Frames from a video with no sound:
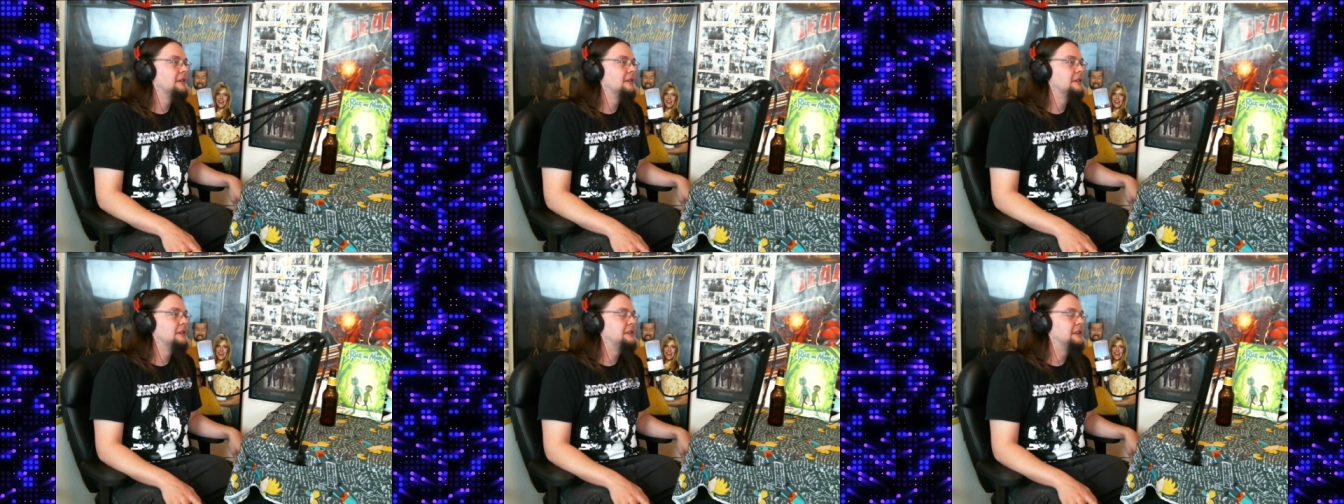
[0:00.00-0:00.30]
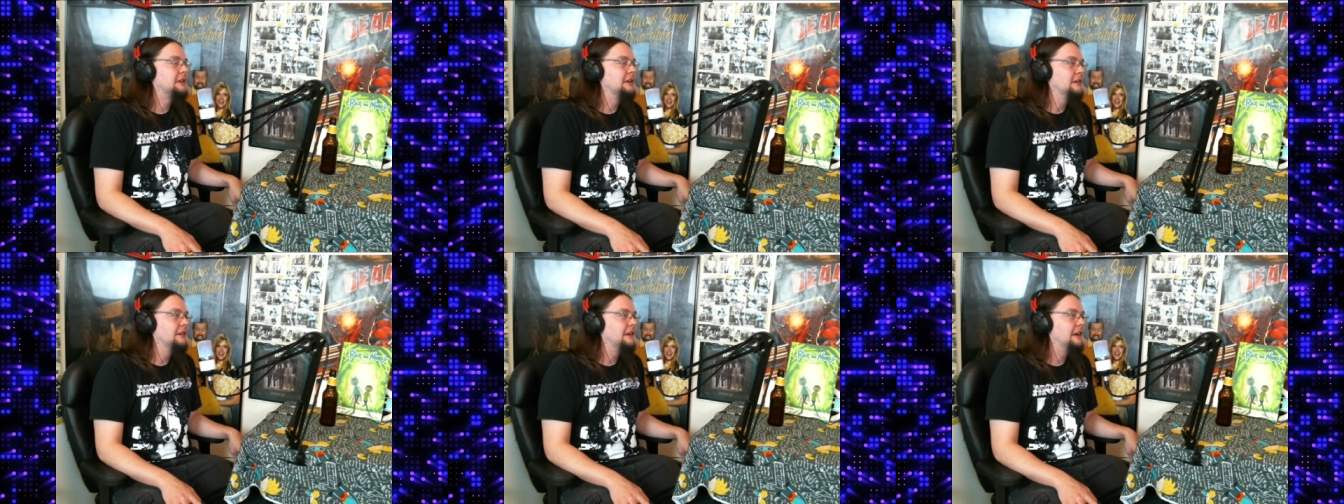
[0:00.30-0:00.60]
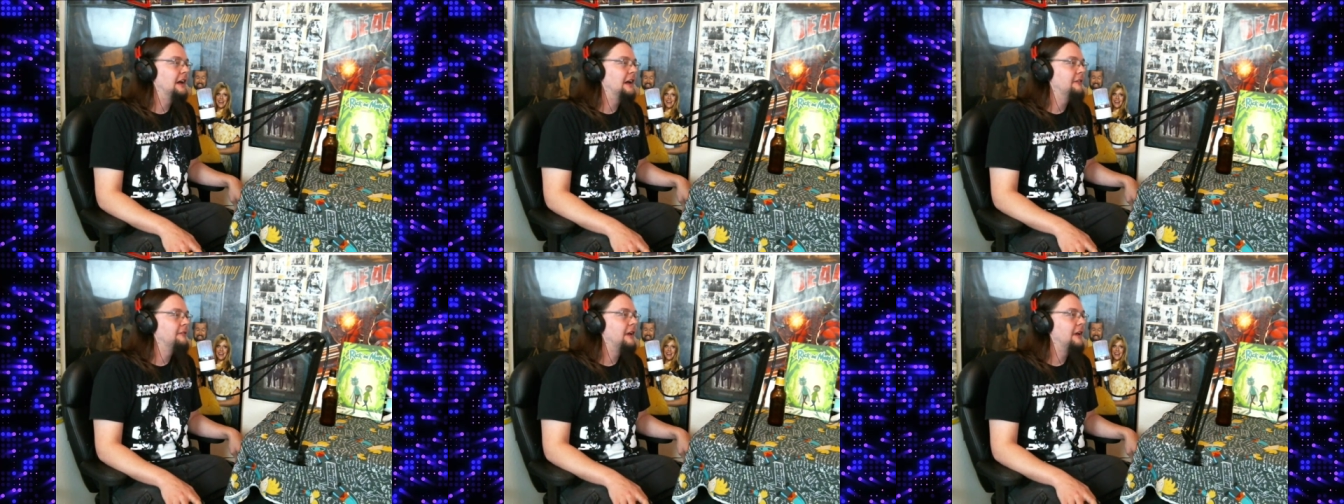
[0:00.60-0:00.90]
singer they
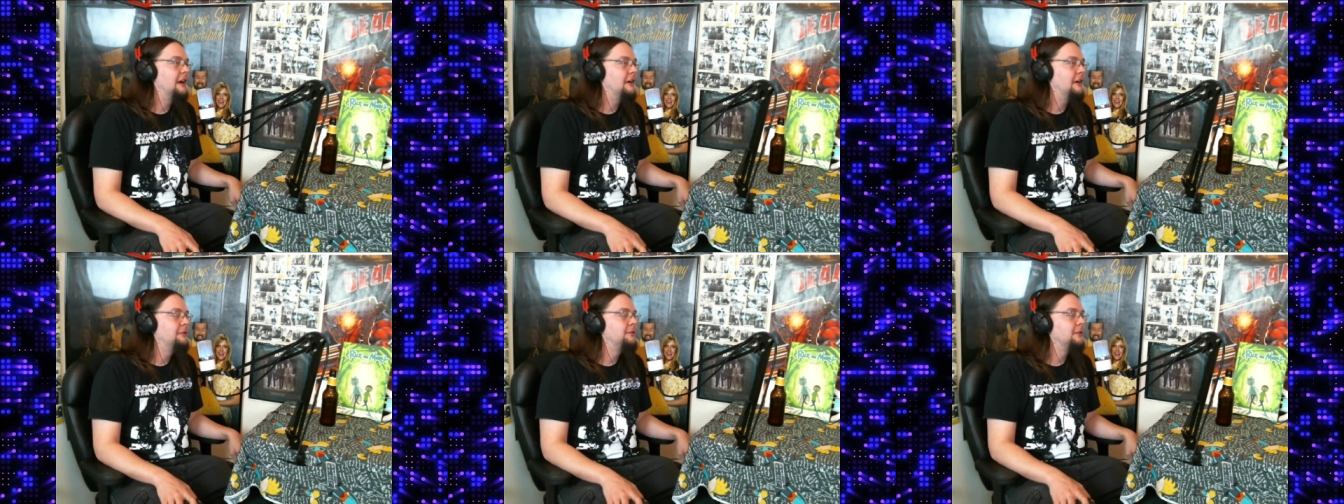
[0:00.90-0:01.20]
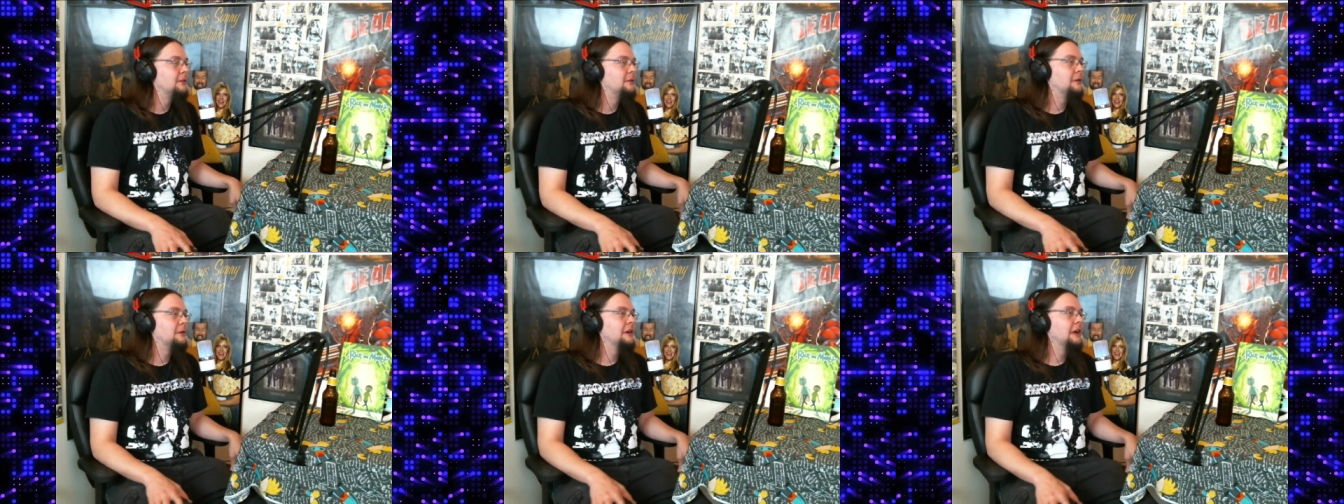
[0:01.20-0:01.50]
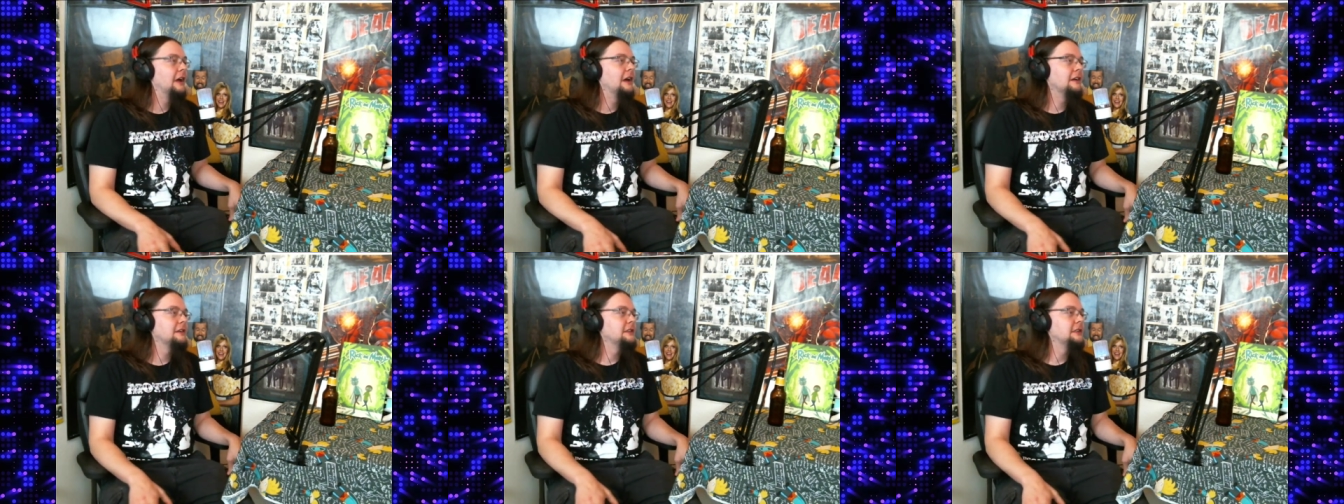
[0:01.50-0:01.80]
have now, Floor
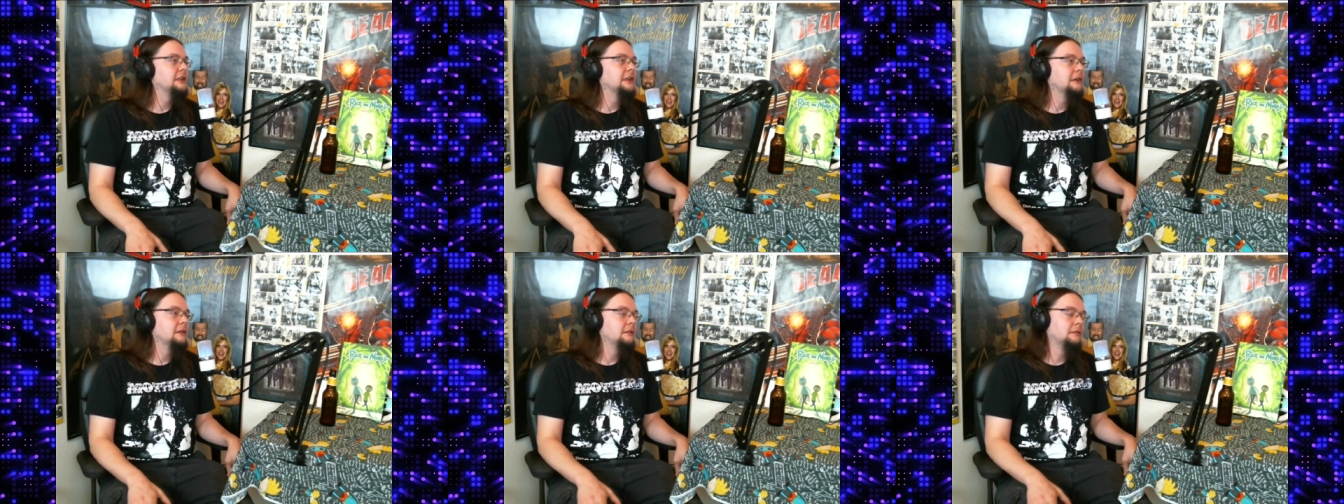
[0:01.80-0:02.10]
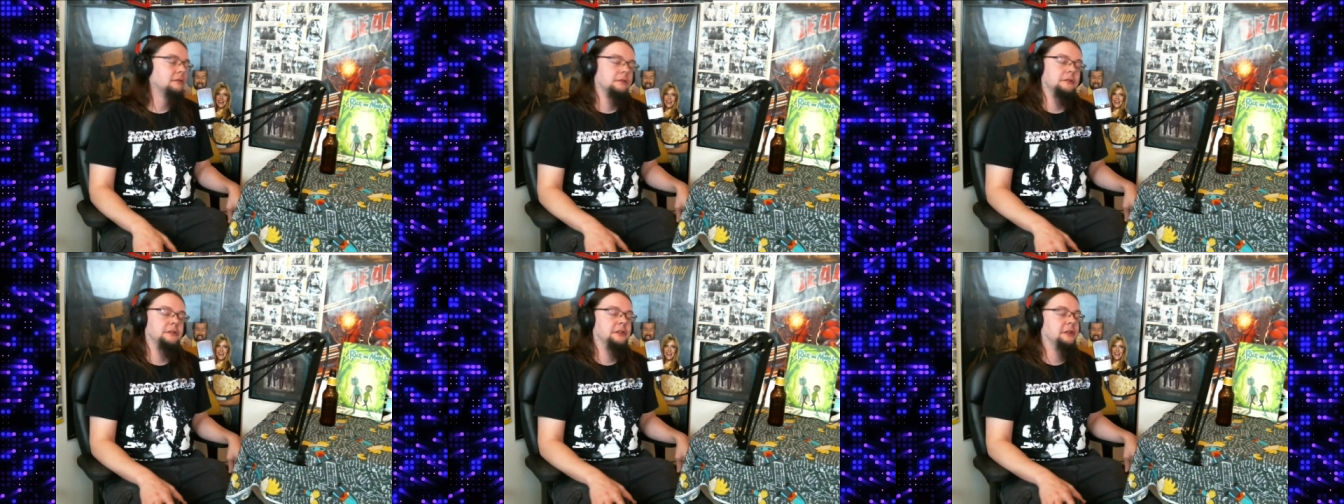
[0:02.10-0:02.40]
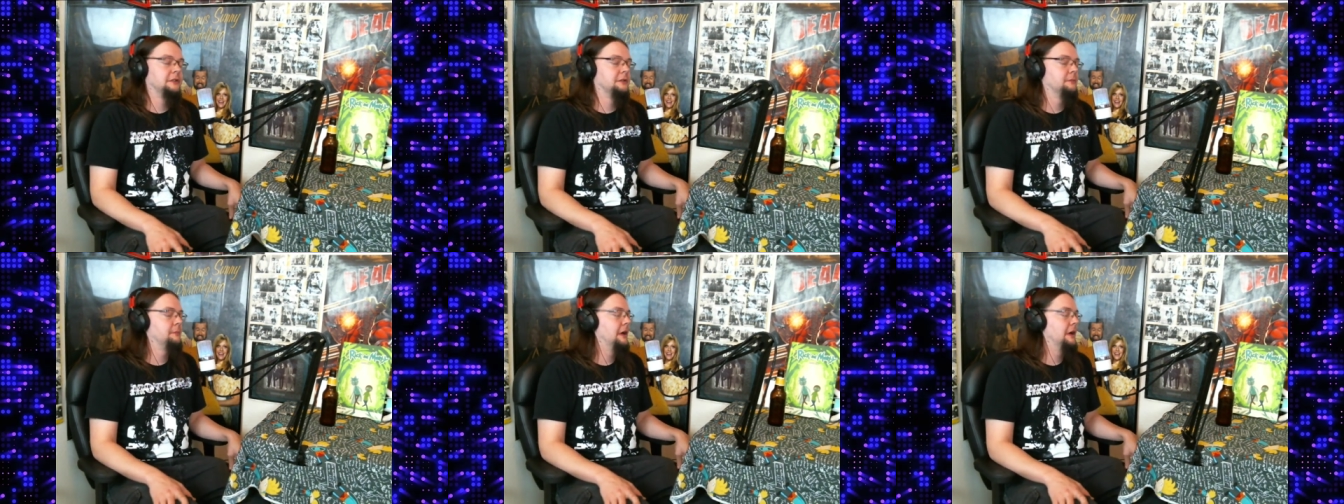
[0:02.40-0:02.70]
Jansen.
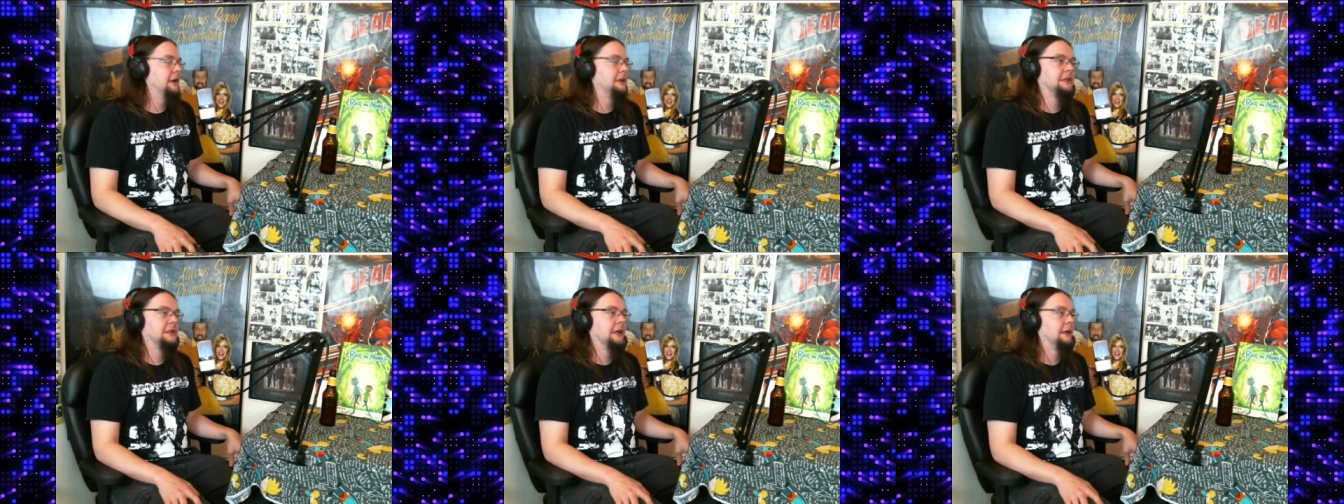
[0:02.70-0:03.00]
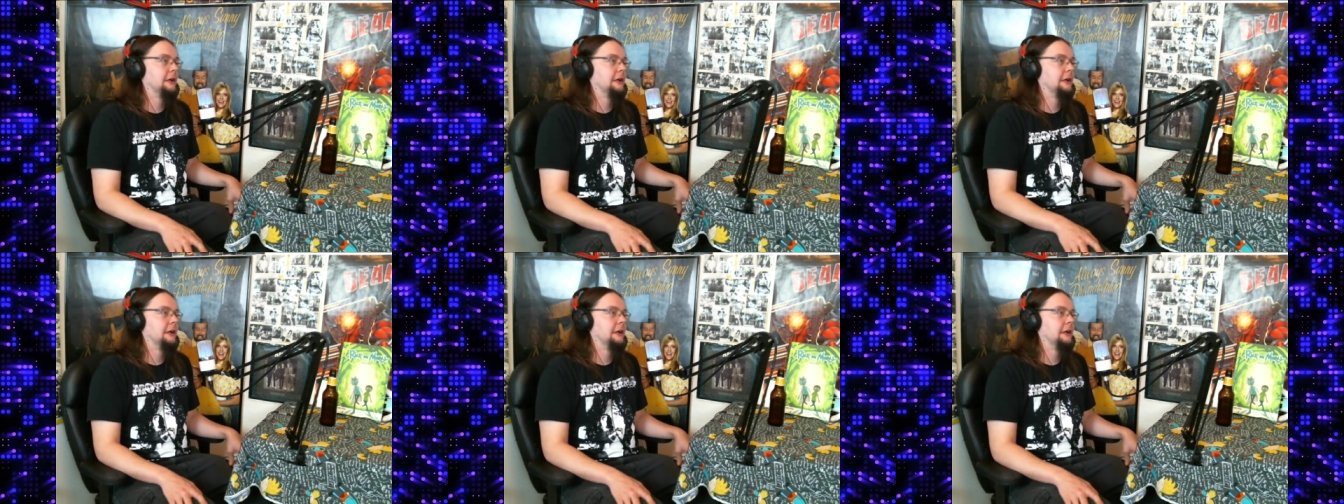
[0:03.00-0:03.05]
She's amazing.